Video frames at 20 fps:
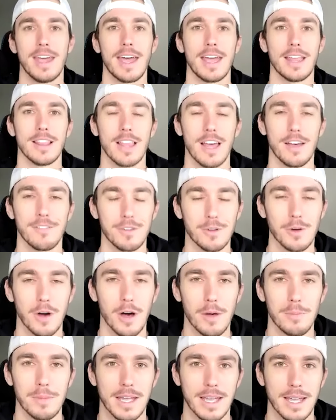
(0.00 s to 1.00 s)
and love you
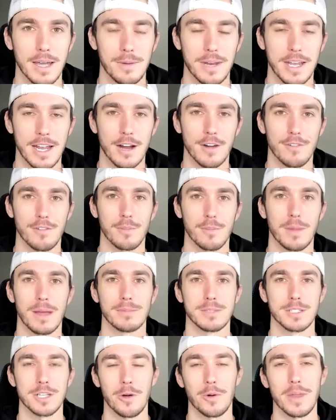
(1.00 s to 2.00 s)
all being able to hear from him.
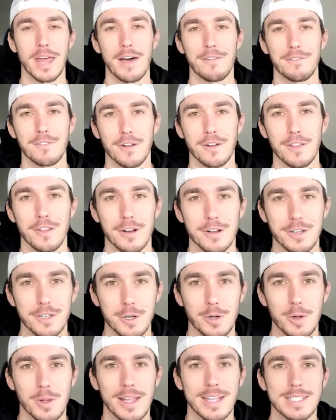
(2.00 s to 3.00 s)
So without further
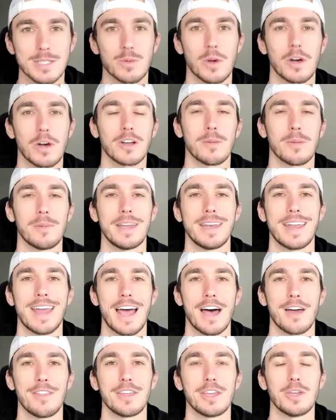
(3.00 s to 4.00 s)
ado, let's welcome in
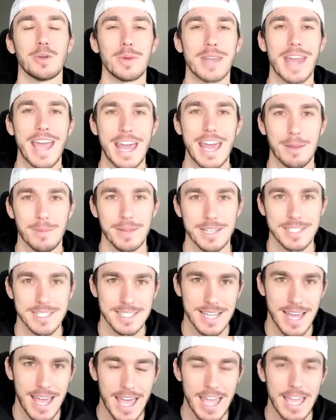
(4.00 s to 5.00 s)
now the
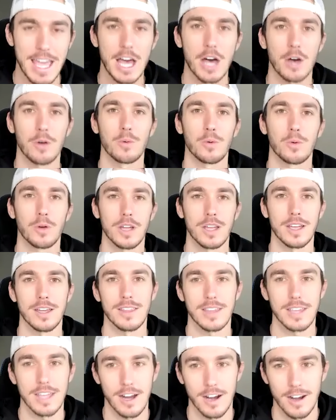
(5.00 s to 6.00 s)
unanimous AL Rookie
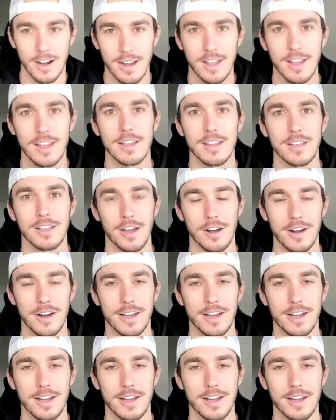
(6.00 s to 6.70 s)
of the Year, Gunnar